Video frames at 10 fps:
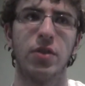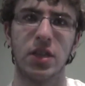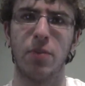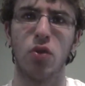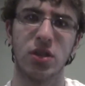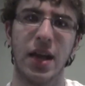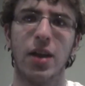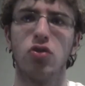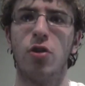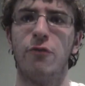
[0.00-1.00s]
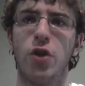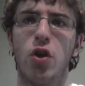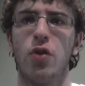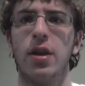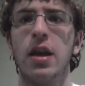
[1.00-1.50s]
We see Poisandra and
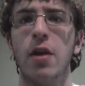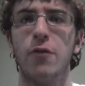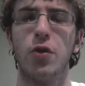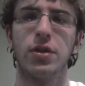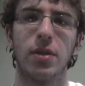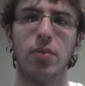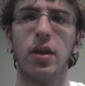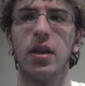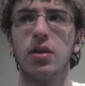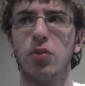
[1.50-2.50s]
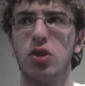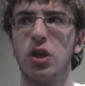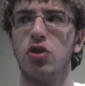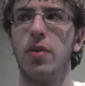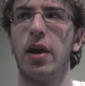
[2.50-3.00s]
Fury. Fury's complaining to
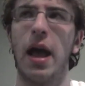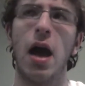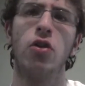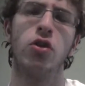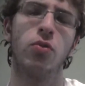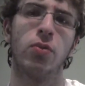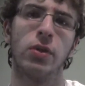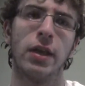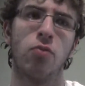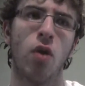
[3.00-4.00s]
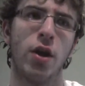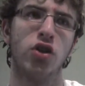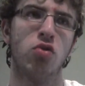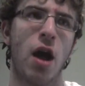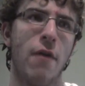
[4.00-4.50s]
Poisandra about how do, like why
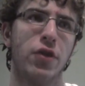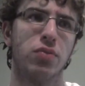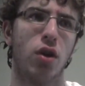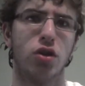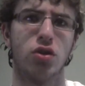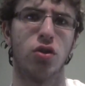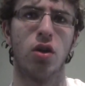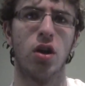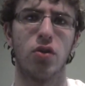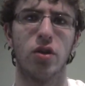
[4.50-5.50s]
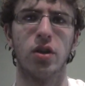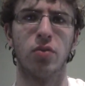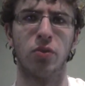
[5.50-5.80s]
did you have this monster created?